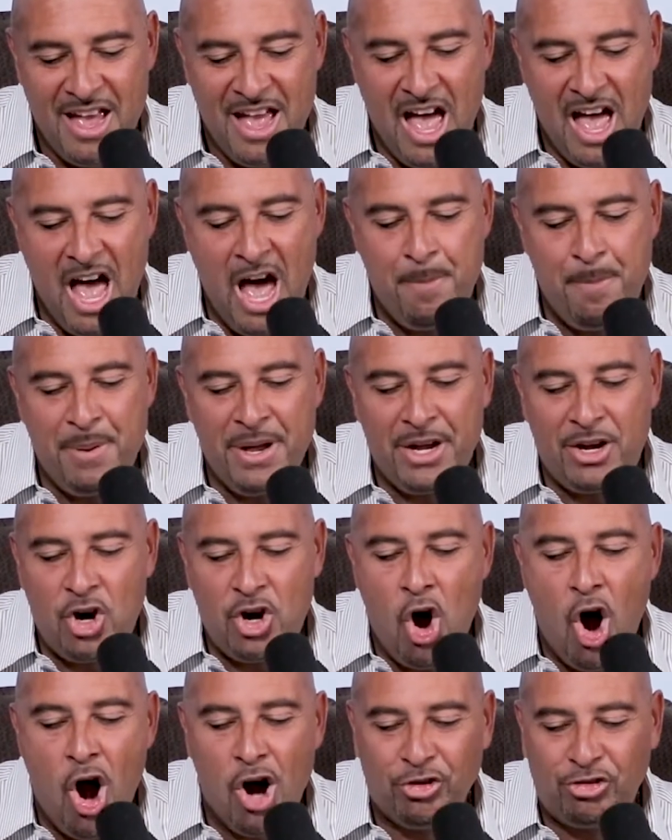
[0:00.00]
Epic
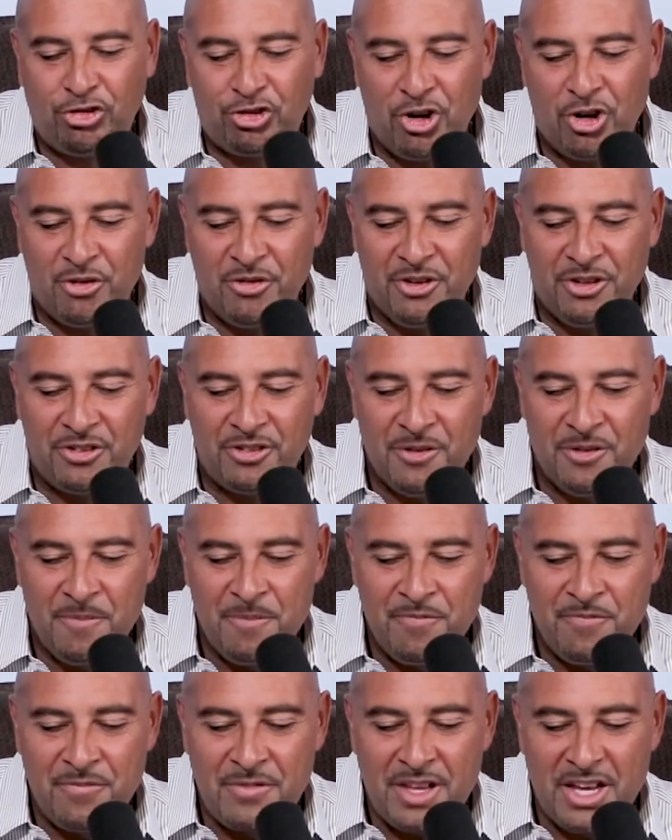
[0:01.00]
Car Service
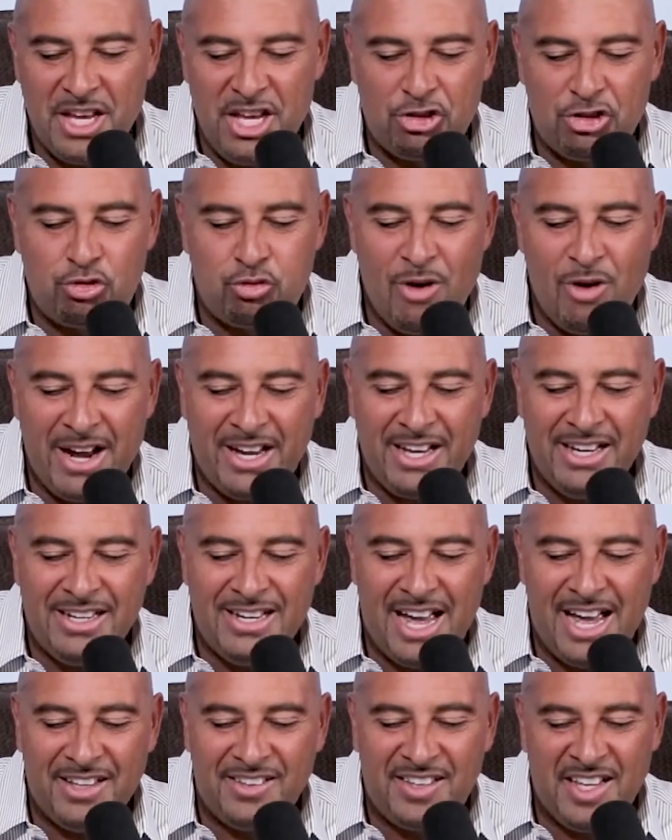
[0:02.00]
is
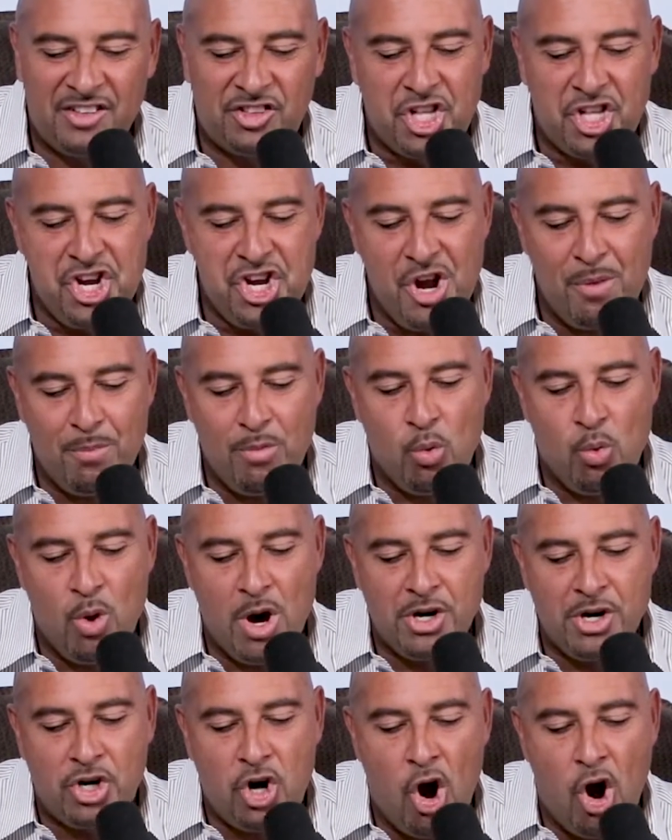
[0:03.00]
recognized as the number
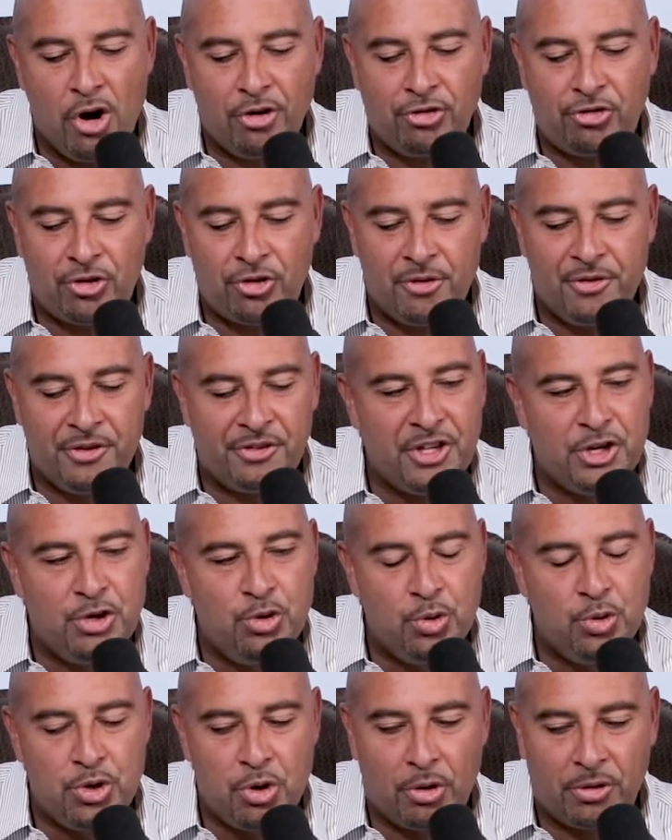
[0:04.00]
one car service in New
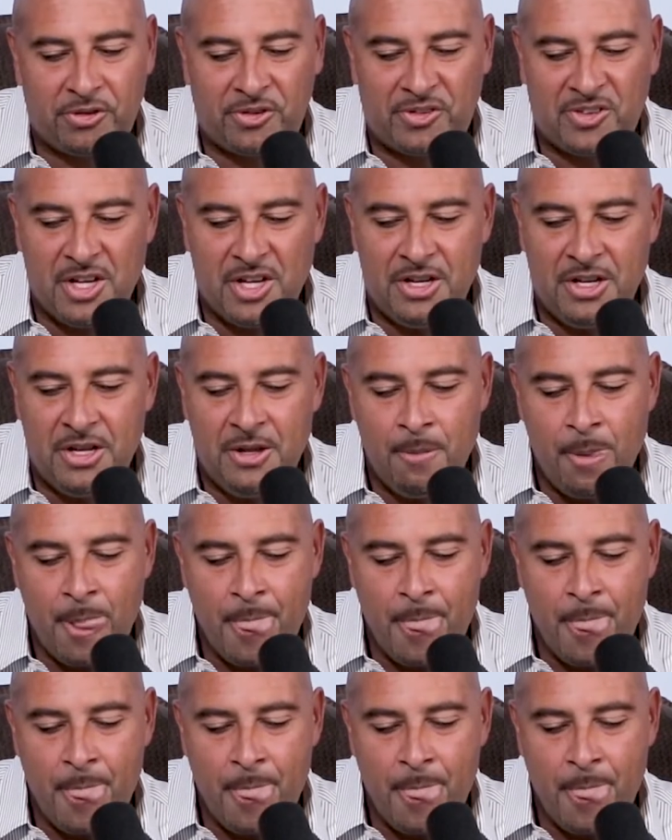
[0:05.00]
York City